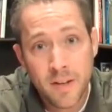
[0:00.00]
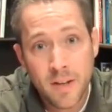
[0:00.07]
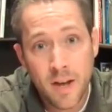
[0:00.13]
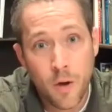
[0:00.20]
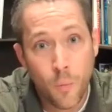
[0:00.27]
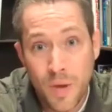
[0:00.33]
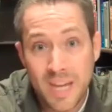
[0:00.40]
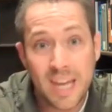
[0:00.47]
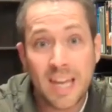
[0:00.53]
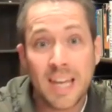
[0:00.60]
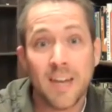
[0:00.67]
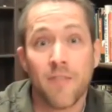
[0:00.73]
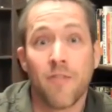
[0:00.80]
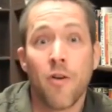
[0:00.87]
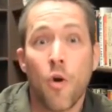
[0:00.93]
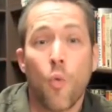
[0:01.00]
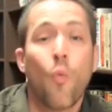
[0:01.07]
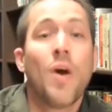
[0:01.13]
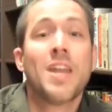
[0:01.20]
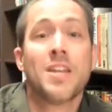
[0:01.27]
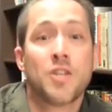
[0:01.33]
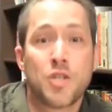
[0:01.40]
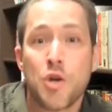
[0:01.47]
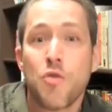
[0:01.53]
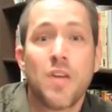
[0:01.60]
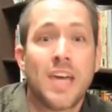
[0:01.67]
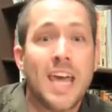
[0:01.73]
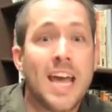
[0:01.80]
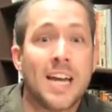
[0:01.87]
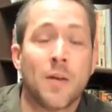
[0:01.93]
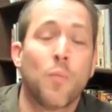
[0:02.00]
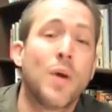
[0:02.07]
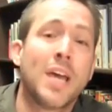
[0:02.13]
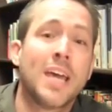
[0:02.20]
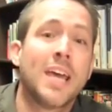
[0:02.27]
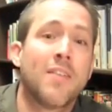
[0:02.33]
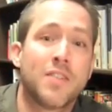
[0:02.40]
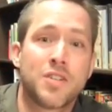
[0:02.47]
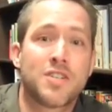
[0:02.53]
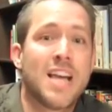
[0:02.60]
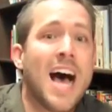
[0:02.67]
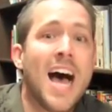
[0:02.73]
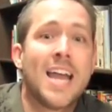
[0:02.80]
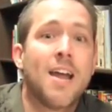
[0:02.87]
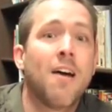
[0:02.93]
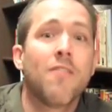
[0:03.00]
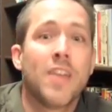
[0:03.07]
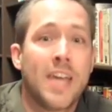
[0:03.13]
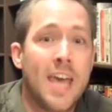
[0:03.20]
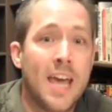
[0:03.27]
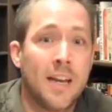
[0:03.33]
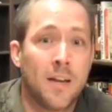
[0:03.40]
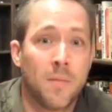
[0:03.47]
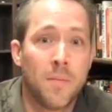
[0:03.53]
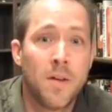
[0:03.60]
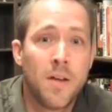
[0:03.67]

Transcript: Uh, we can give witness to the kingdom. We can give a sign of the kingdom.